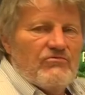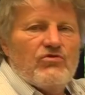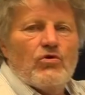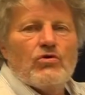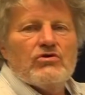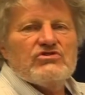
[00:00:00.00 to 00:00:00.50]

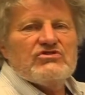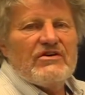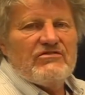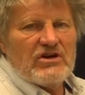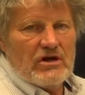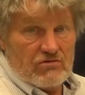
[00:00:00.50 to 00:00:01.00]
400 to
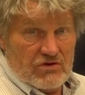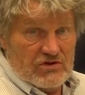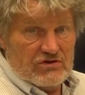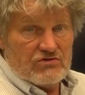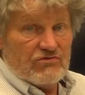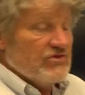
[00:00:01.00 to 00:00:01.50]
700.
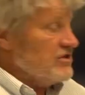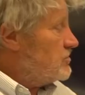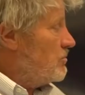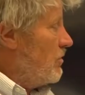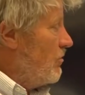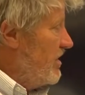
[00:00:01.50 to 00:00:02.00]
These are
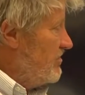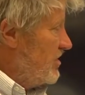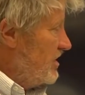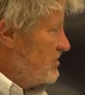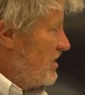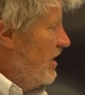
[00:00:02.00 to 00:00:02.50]
visible
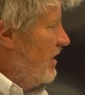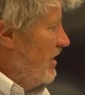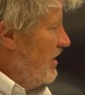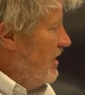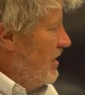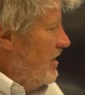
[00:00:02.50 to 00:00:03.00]
wavelengths.
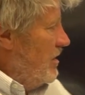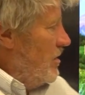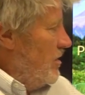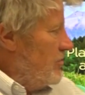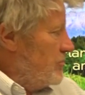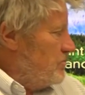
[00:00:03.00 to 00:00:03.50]

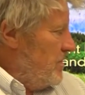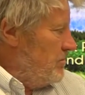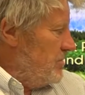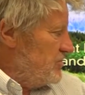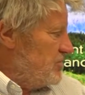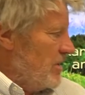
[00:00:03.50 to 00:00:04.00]
There's
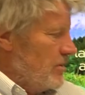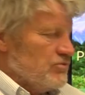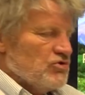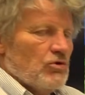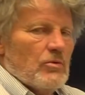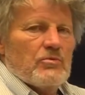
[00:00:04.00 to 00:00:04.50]
pigments that
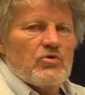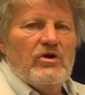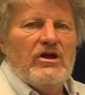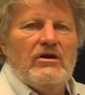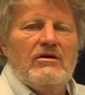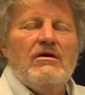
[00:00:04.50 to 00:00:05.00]
absorb
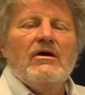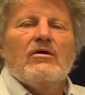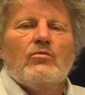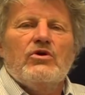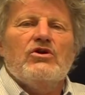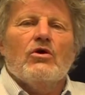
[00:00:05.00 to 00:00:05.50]
green.
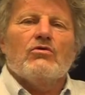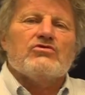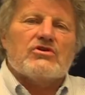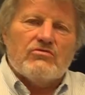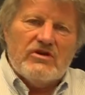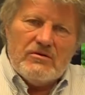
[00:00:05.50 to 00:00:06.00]
We know
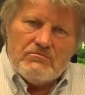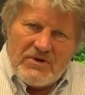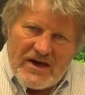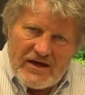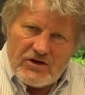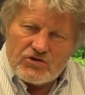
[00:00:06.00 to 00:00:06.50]
the green
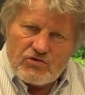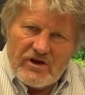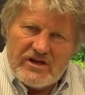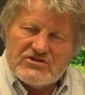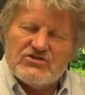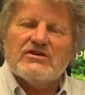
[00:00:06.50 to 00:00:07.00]

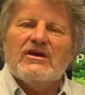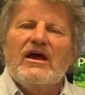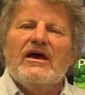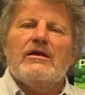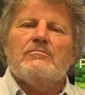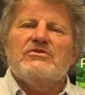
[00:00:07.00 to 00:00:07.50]
penetrates the
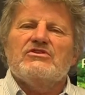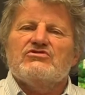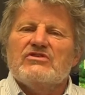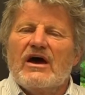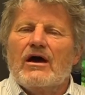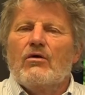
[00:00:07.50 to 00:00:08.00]
canopies
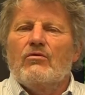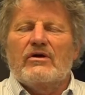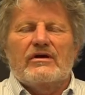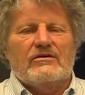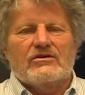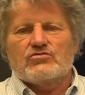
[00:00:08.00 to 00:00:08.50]
now
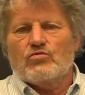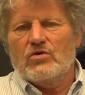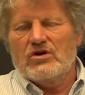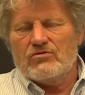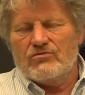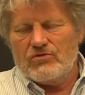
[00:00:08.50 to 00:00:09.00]
and does
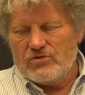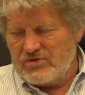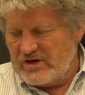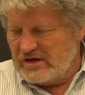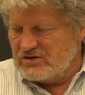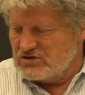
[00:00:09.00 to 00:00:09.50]
wonderful
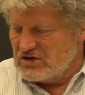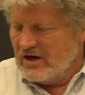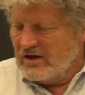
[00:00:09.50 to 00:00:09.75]
things.